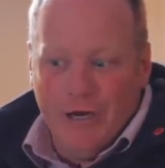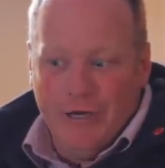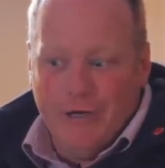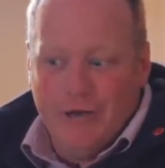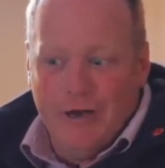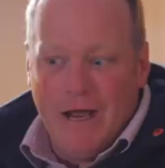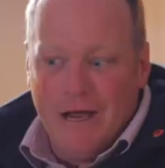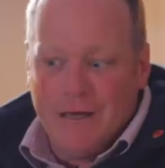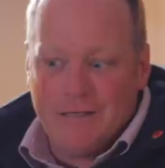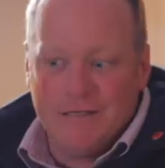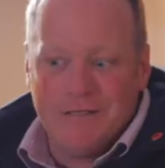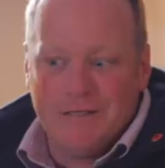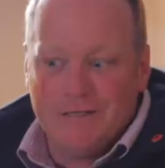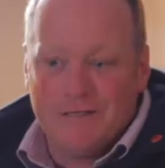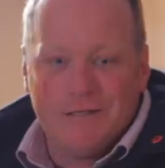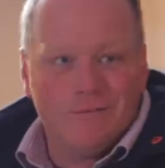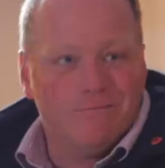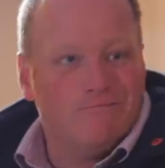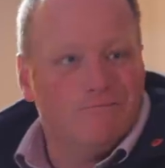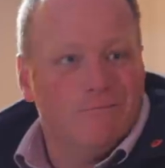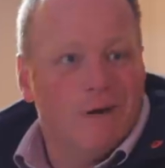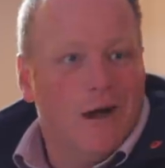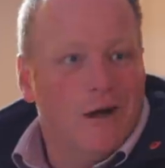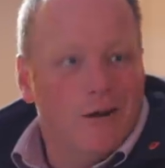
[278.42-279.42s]
Curlew
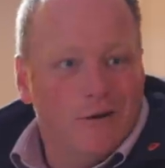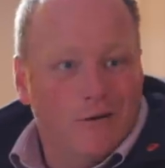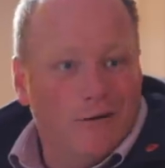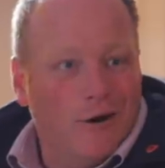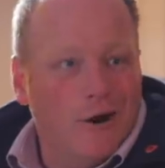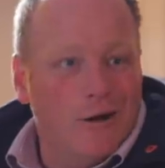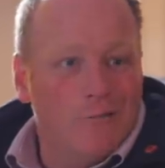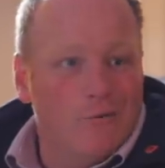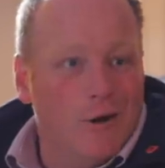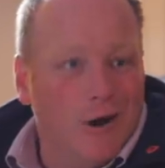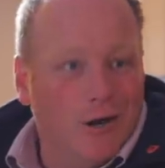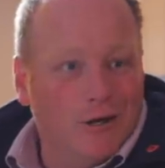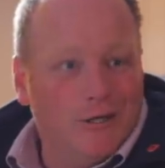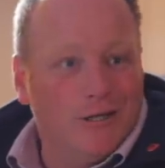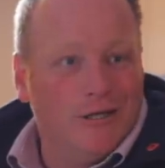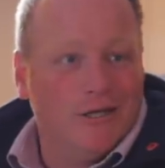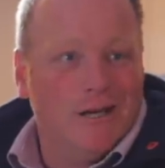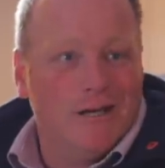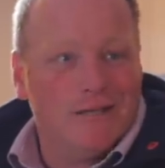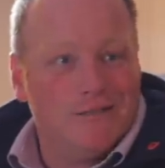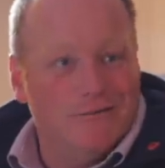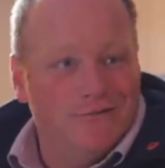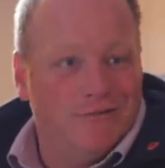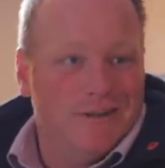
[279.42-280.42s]
nests, grey
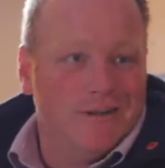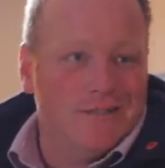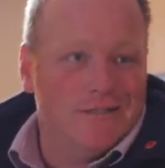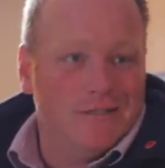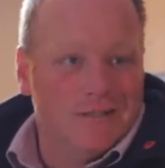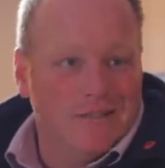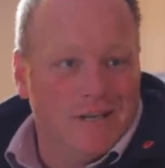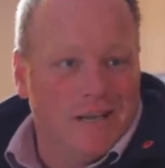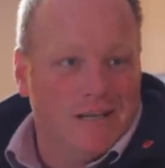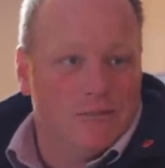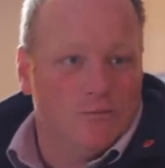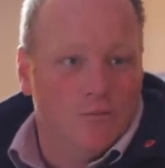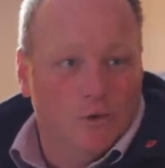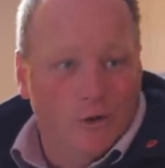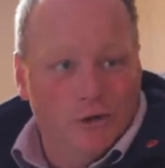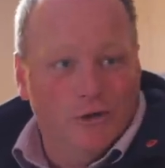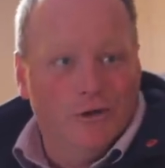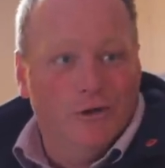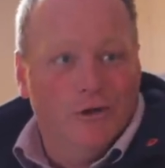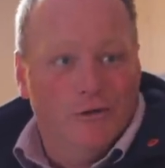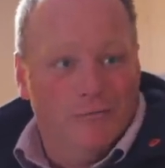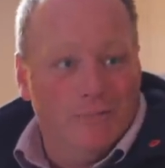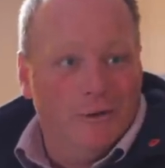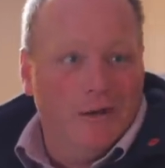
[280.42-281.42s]
partridge nests, and pheasant's
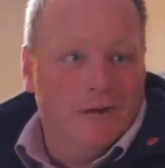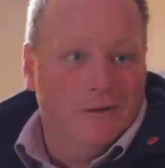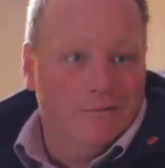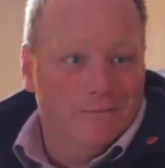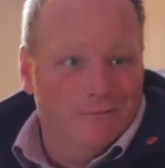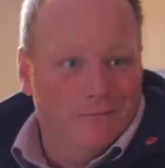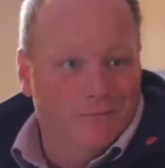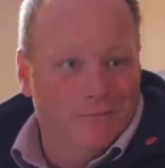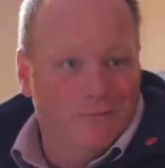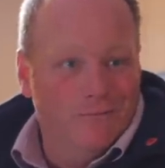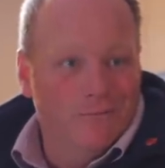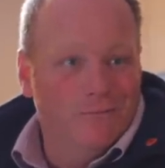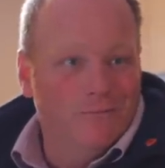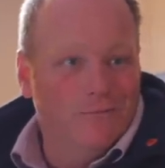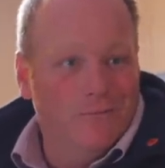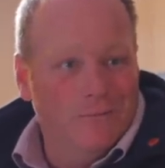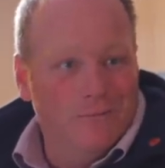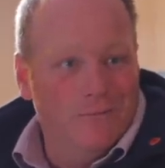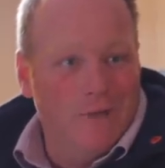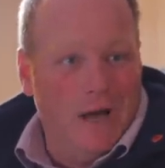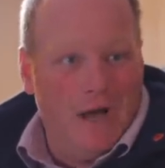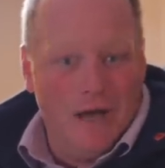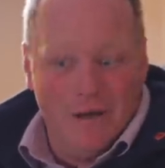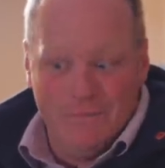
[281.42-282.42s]
nests wouldn't have been
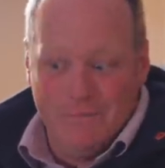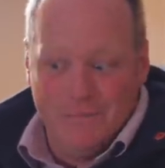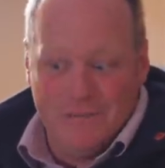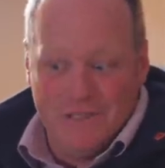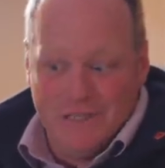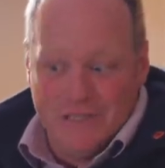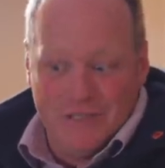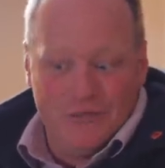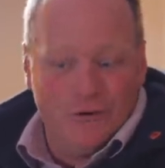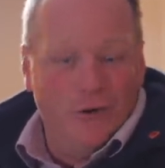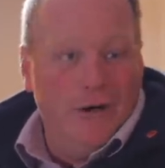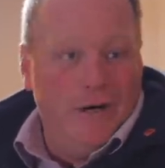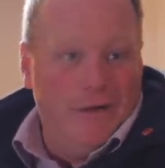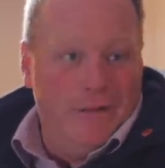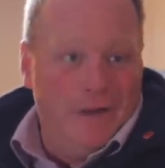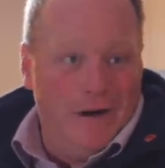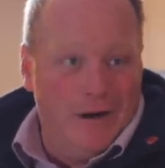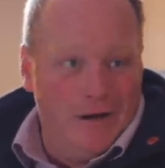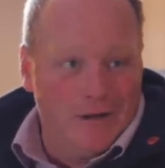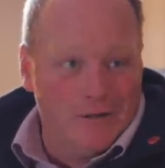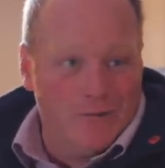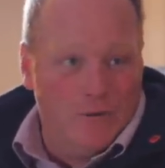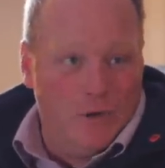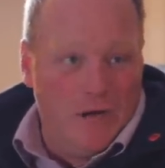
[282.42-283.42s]
um,
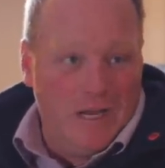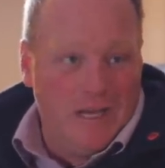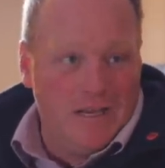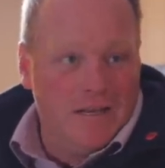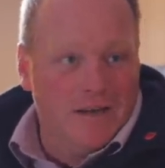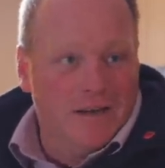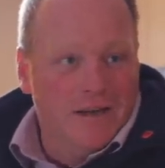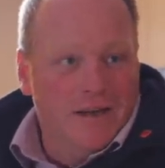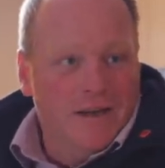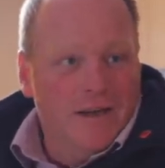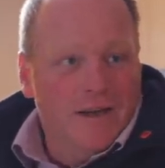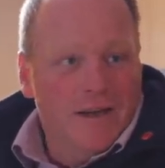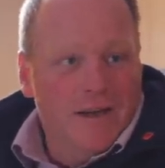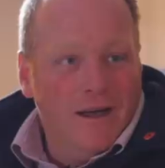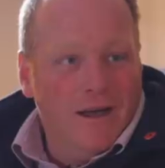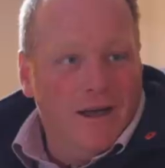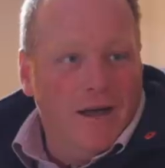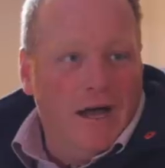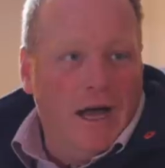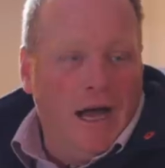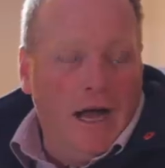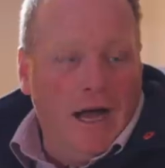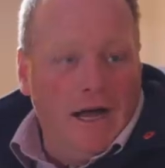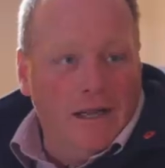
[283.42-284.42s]
destroyed in the last week.
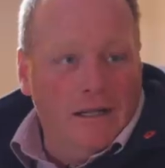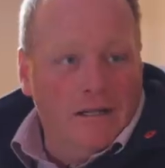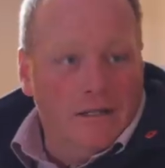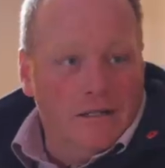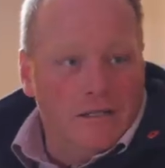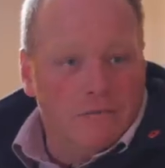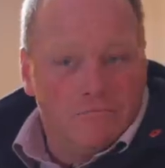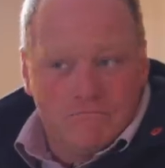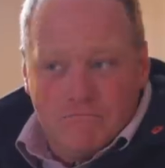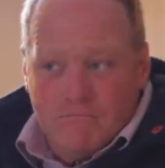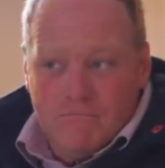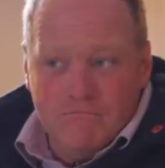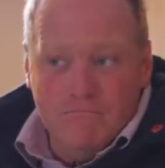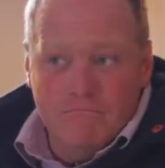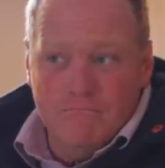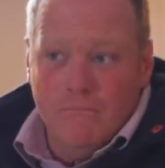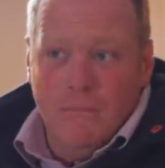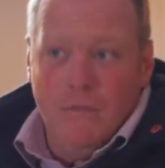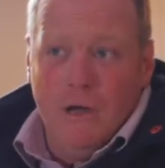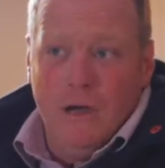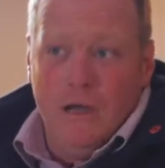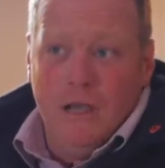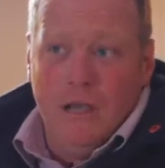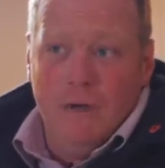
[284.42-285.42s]
Yeah. And
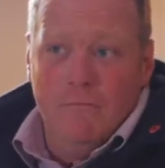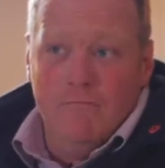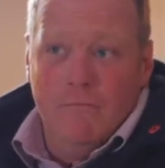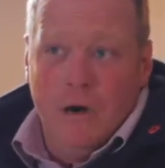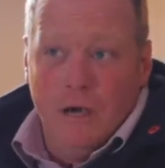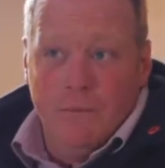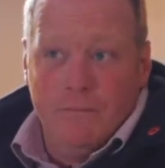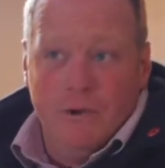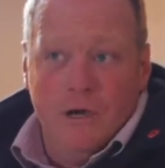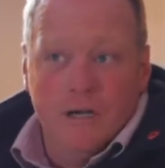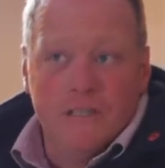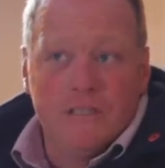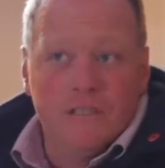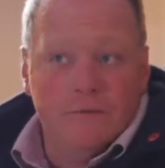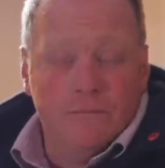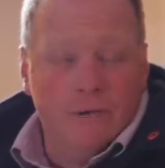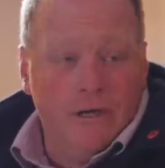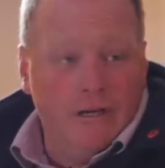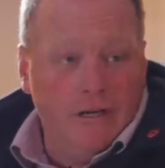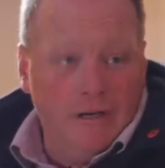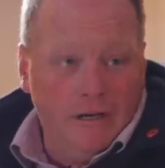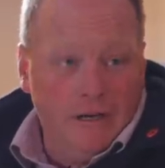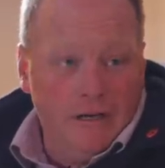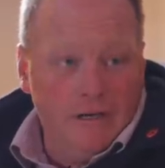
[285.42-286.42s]
my
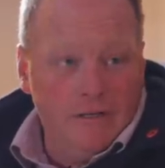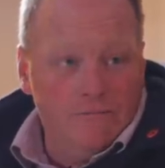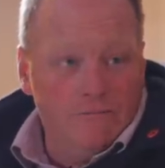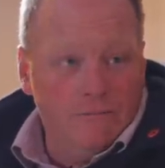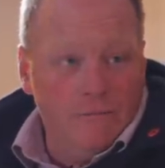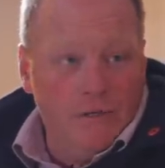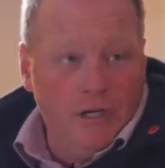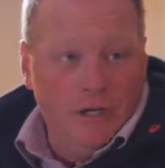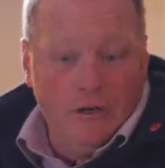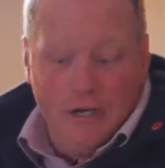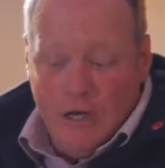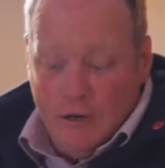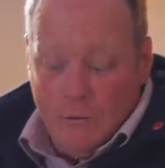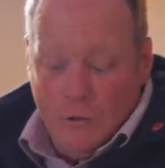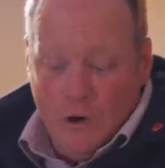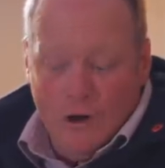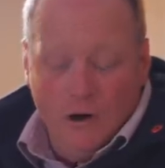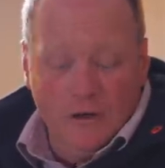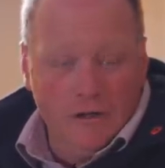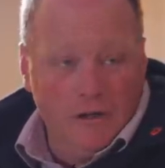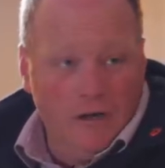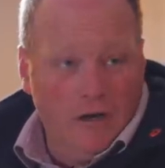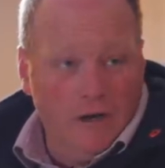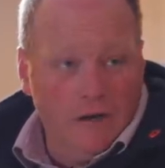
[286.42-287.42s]
personal opinion is
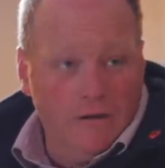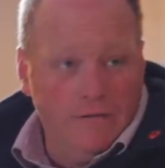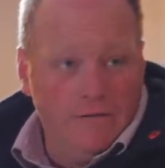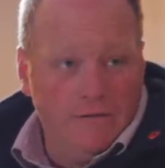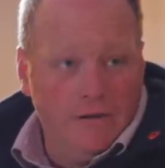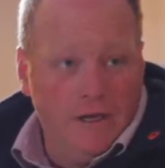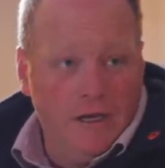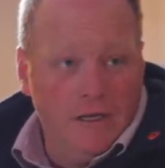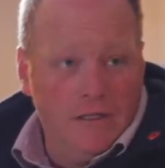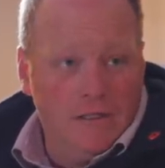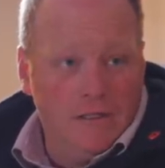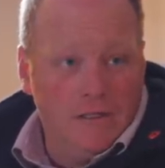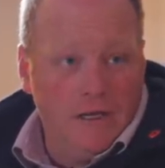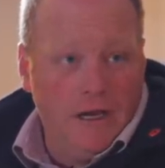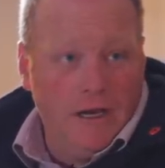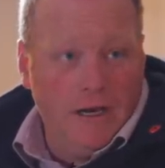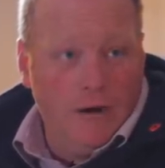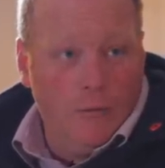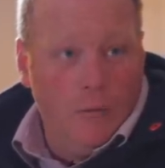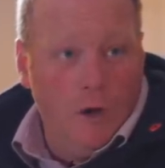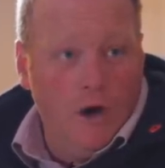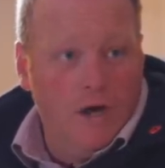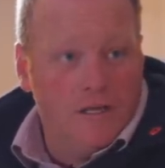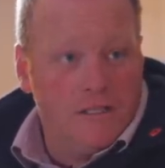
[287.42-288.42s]
UK wildlife
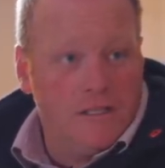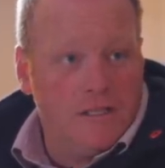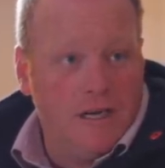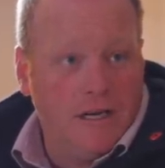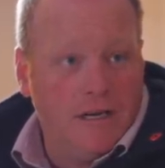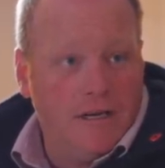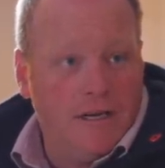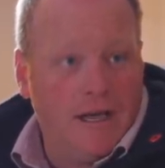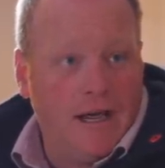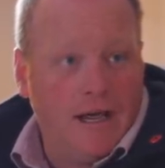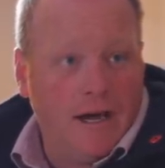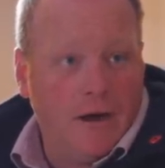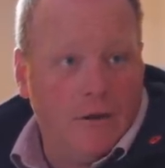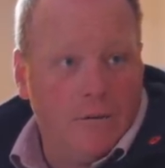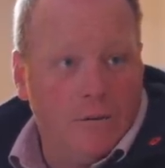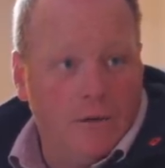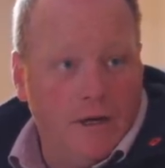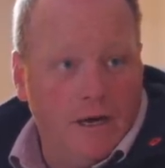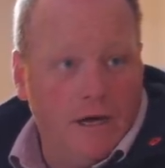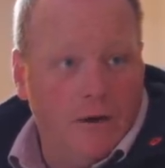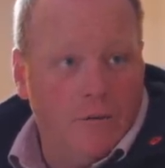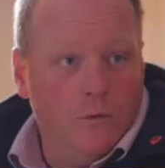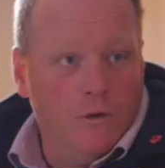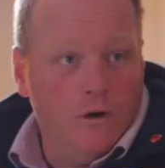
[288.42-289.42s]
is in a worse state
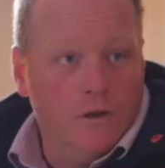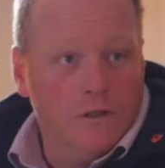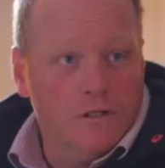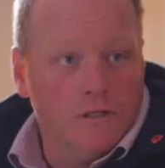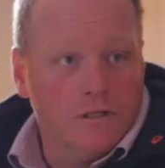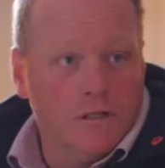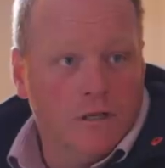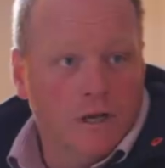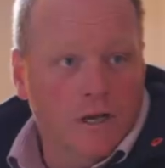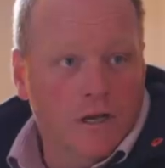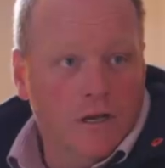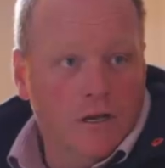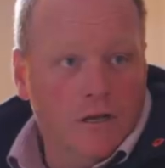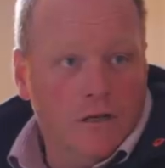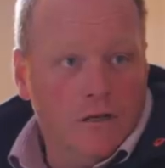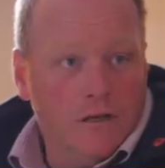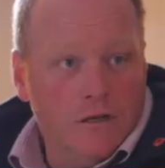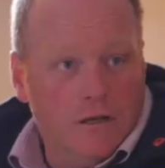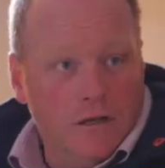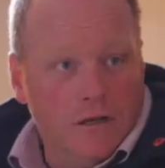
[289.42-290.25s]
now than it was